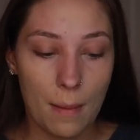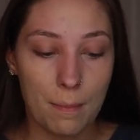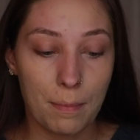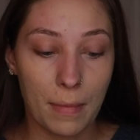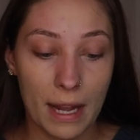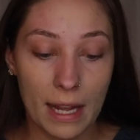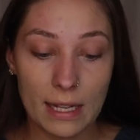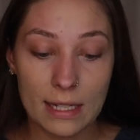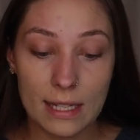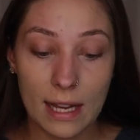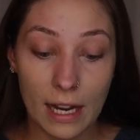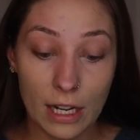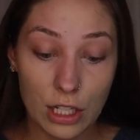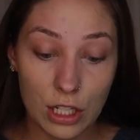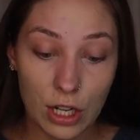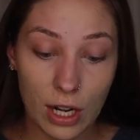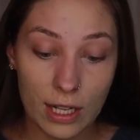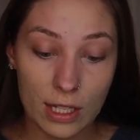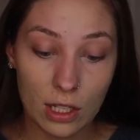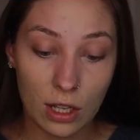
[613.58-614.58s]
my
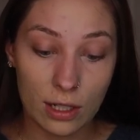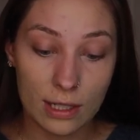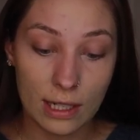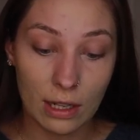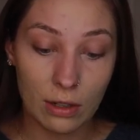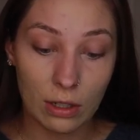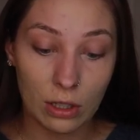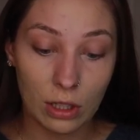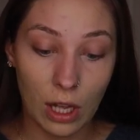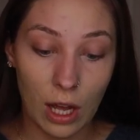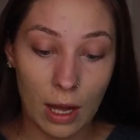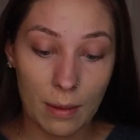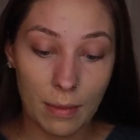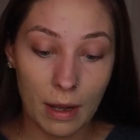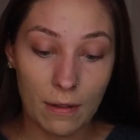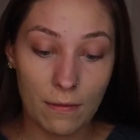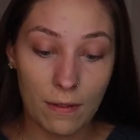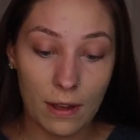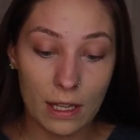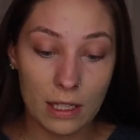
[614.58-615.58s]
texture has gone down a lot.
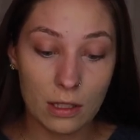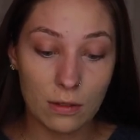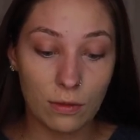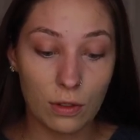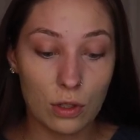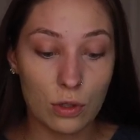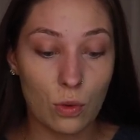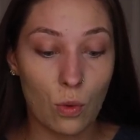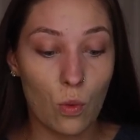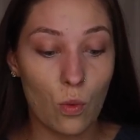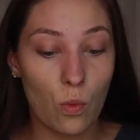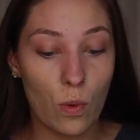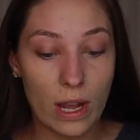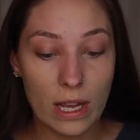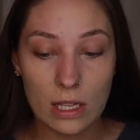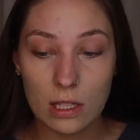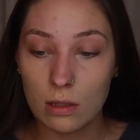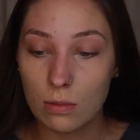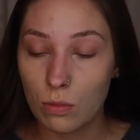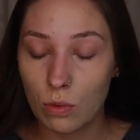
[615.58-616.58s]
My face feels
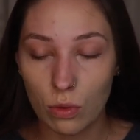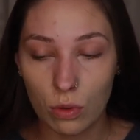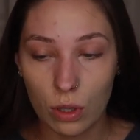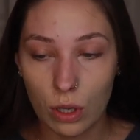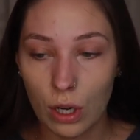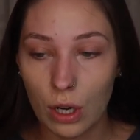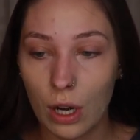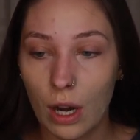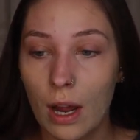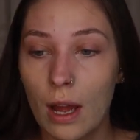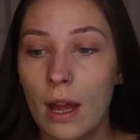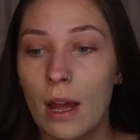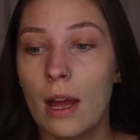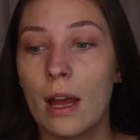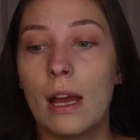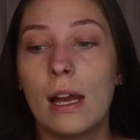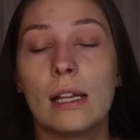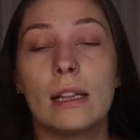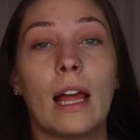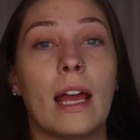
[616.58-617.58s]
way smoother.
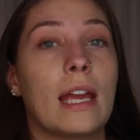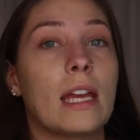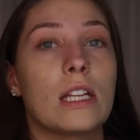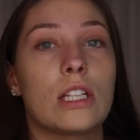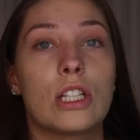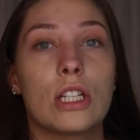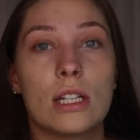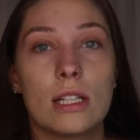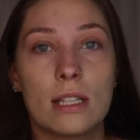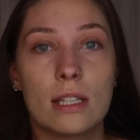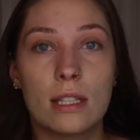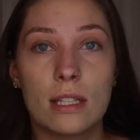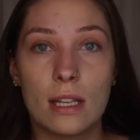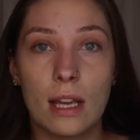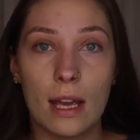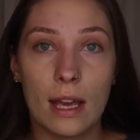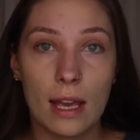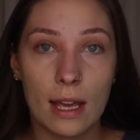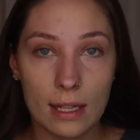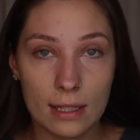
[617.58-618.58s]
Like it's just,
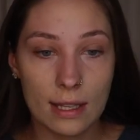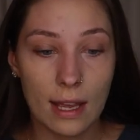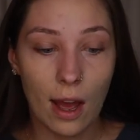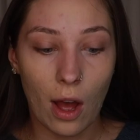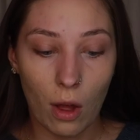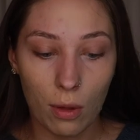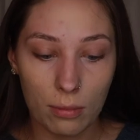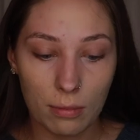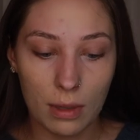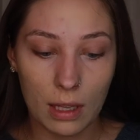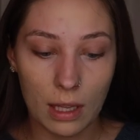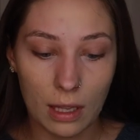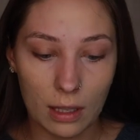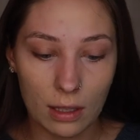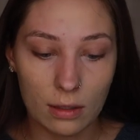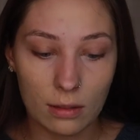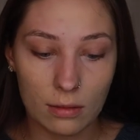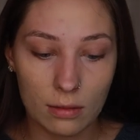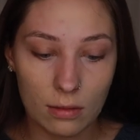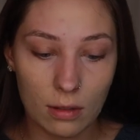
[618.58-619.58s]
it's helped
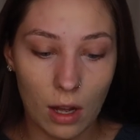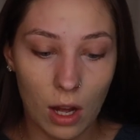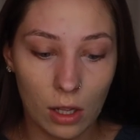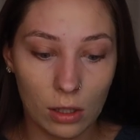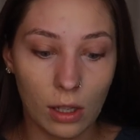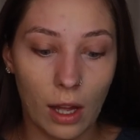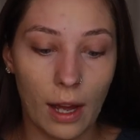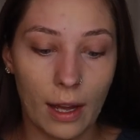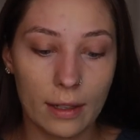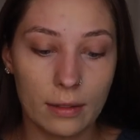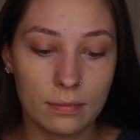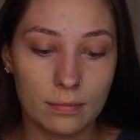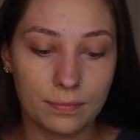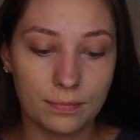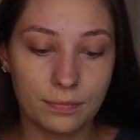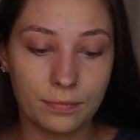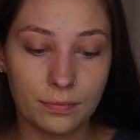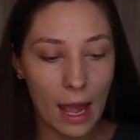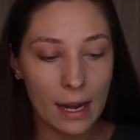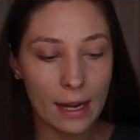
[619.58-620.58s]
me a lot.
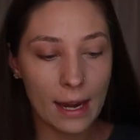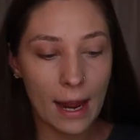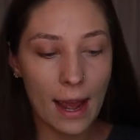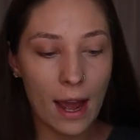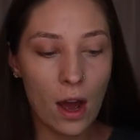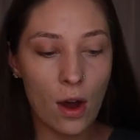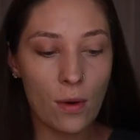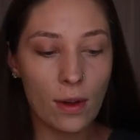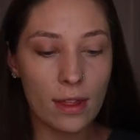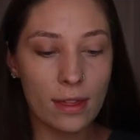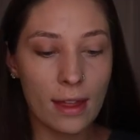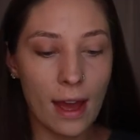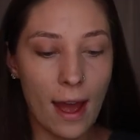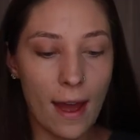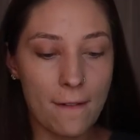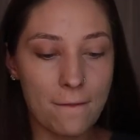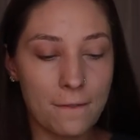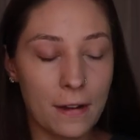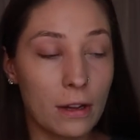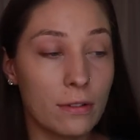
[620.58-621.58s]
Now
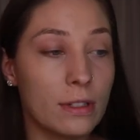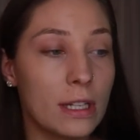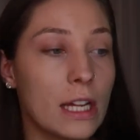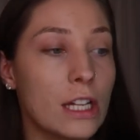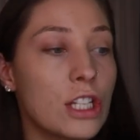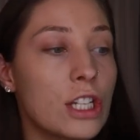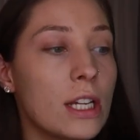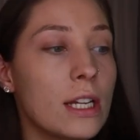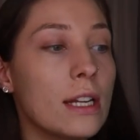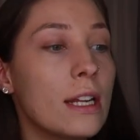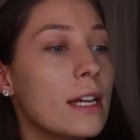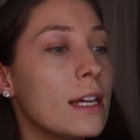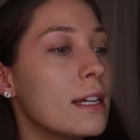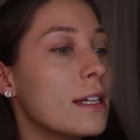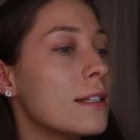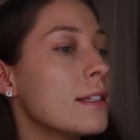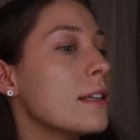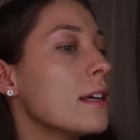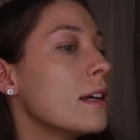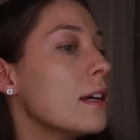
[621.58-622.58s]
that foundation is